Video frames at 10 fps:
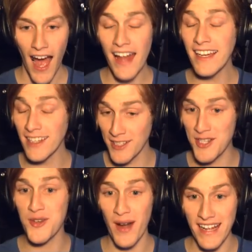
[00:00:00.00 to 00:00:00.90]
I think it looks
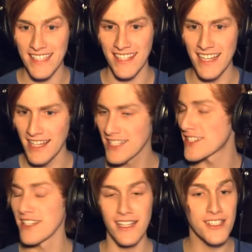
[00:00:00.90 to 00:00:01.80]
great. Let
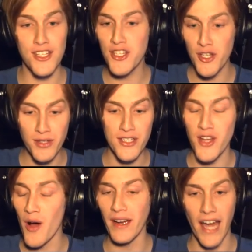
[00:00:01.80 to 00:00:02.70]
let's let's Andre? just shoot the
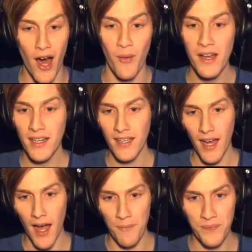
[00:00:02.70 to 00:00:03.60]
show and go.
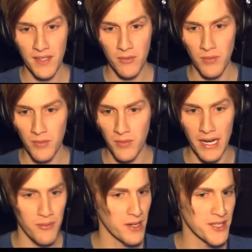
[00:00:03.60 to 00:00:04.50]
Up. Oh,
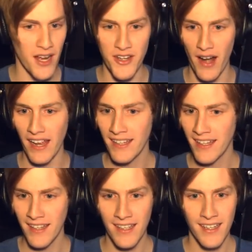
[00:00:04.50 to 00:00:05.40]
wait, where's Andre?
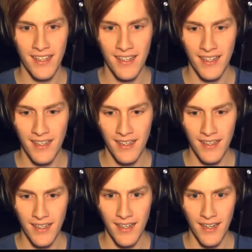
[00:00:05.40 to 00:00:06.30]
Andre.
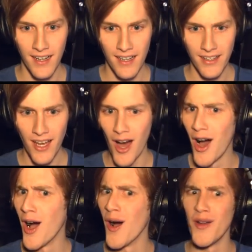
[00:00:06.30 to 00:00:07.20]

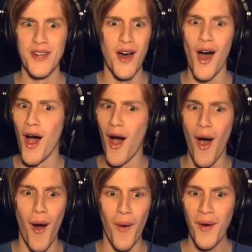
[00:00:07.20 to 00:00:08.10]
Oh
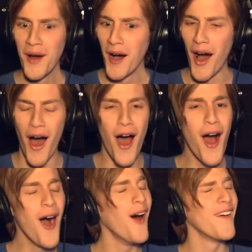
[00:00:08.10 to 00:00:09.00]
no. Andre.
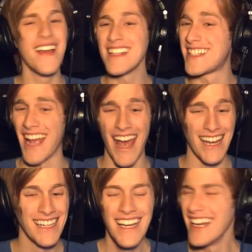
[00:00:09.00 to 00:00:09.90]
Oh, he's wait,
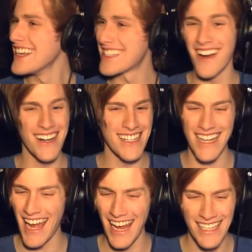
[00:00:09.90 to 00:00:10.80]
dead. He's already
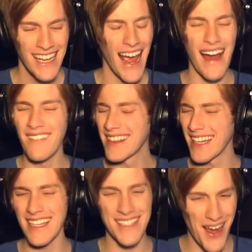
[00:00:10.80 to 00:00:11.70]
dead.
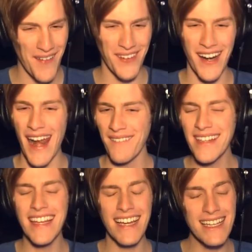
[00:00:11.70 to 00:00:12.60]
Everything is over.
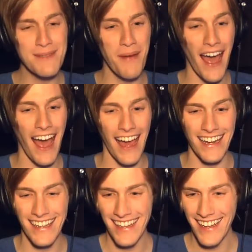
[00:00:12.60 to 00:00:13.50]
Everything is
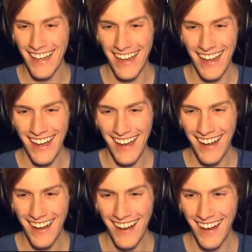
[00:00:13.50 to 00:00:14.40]
bad.
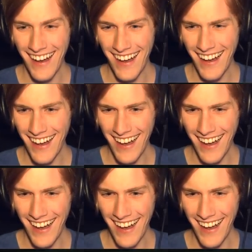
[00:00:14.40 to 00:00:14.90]
Where is he?